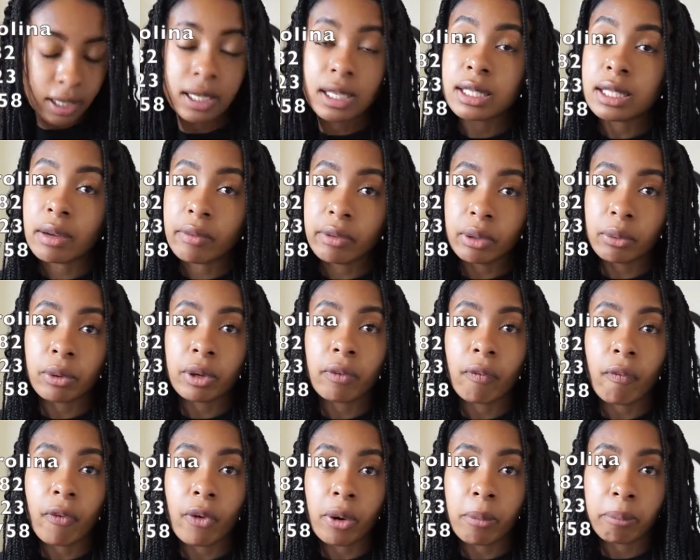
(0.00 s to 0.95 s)

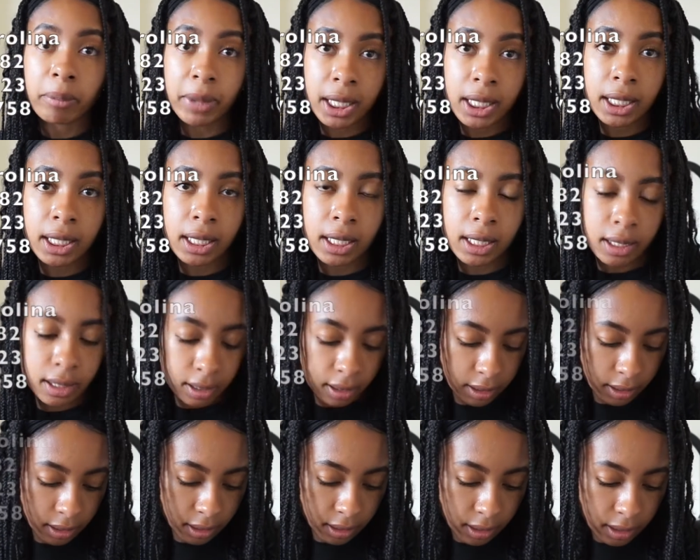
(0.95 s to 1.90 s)
71 for a
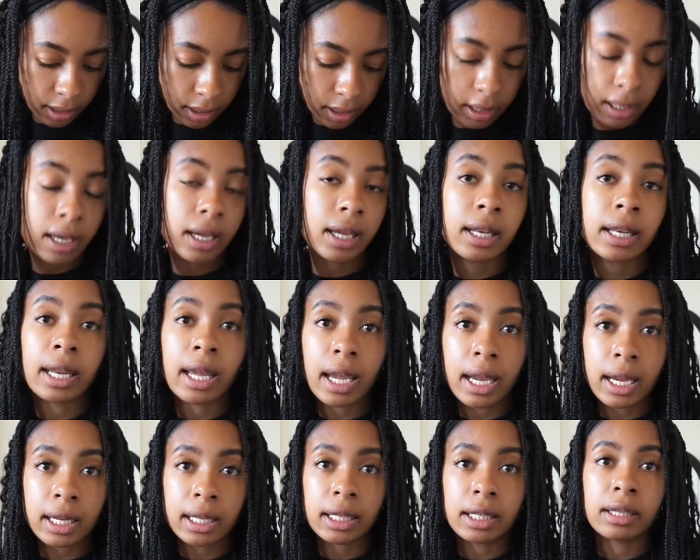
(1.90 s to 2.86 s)
median, and
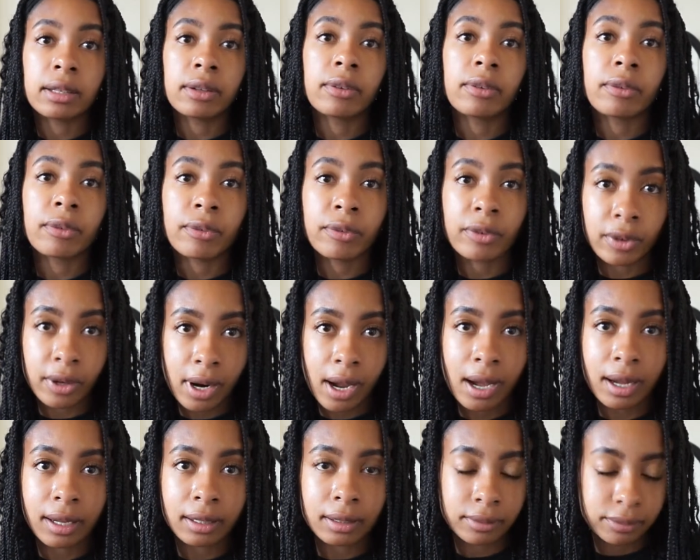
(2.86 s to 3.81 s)
80 for a
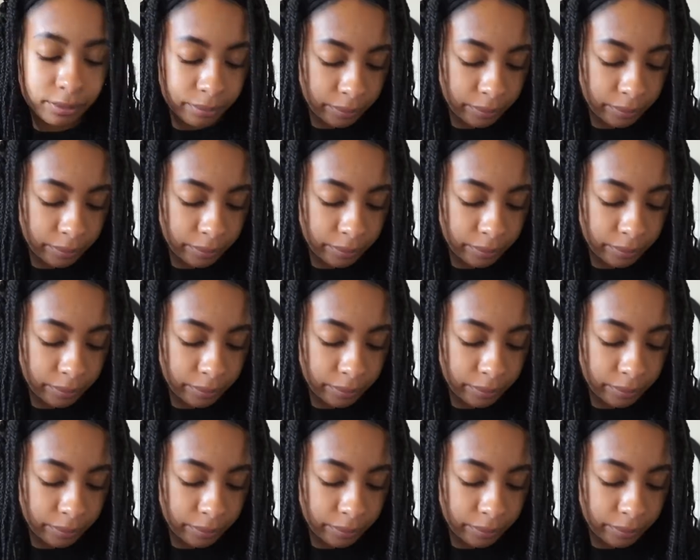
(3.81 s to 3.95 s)
high.